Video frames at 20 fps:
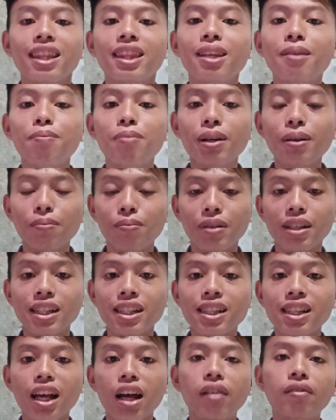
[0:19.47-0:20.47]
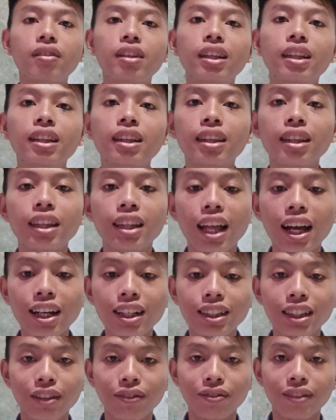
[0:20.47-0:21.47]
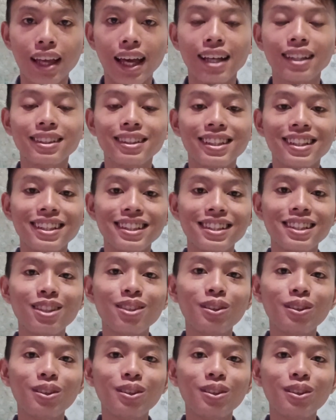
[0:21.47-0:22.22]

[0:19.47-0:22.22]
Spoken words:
The purpose of the narrative text is